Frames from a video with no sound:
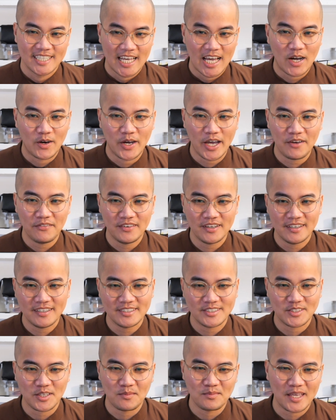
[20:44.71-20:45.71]
However,
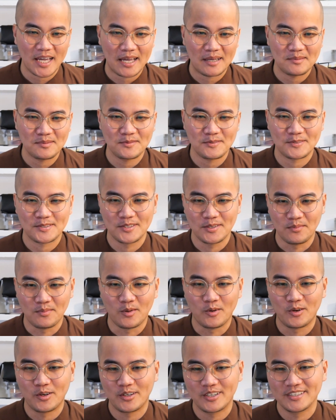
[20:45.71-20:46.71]
sometimes the
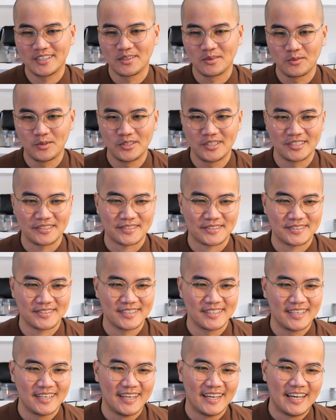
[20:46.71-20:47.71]
more the worse.